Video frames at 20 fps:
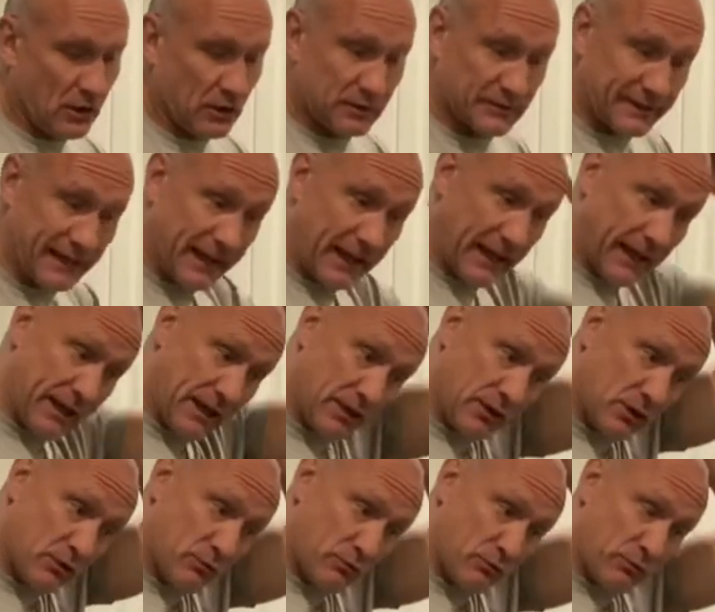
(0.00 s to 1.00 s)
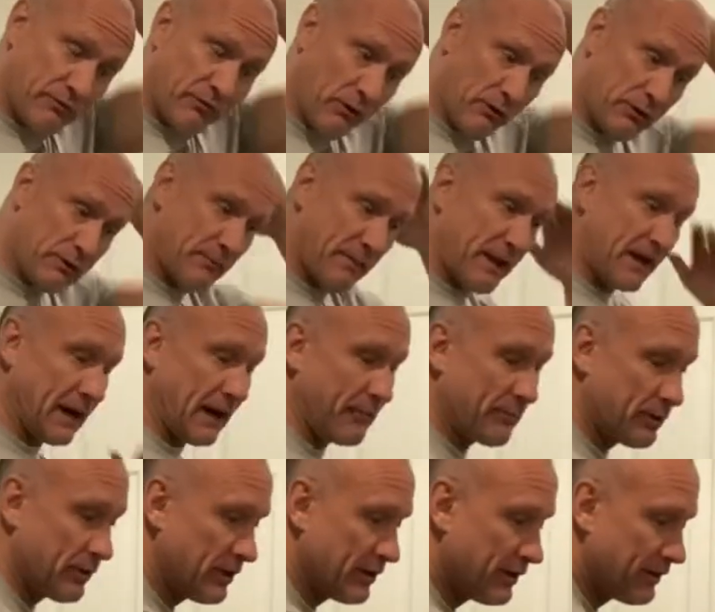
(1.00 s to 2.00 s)
today, we've already made
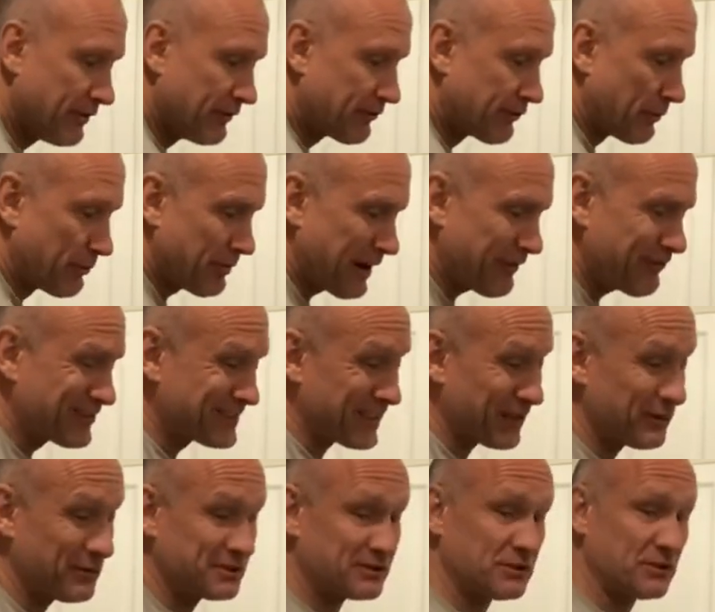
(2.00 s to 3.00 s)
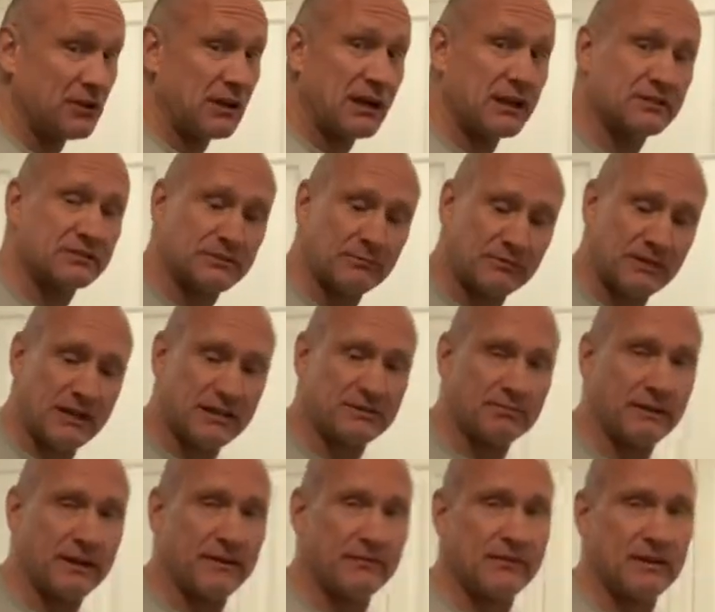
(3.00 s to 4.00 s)
up for breakfast. I know it's a little odd sometimes,
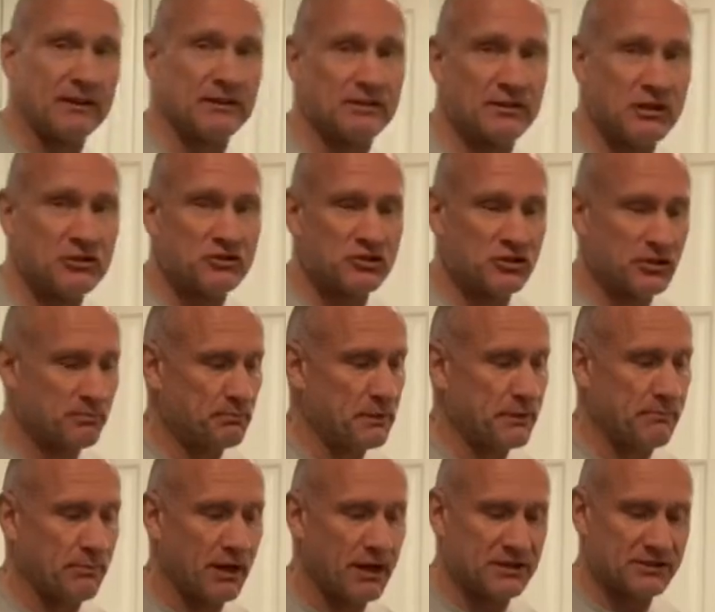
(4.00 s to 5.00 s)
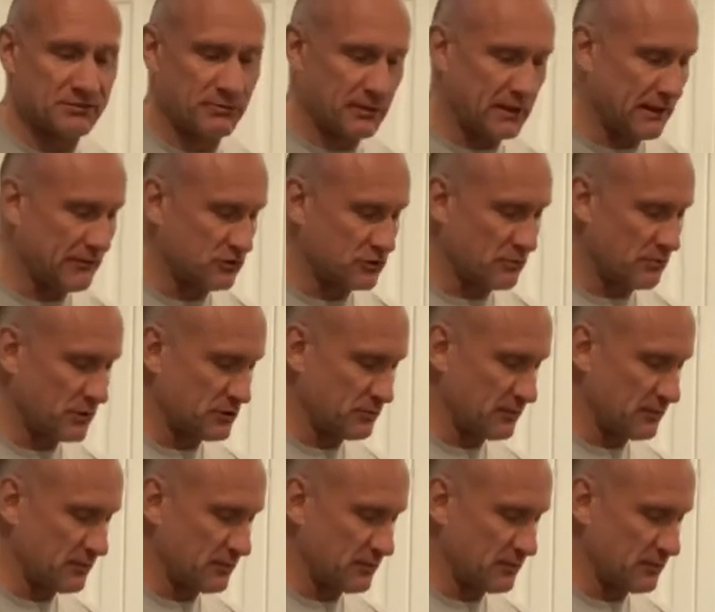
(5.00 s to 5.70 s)
but I, the, the chickpea pasta we love so much.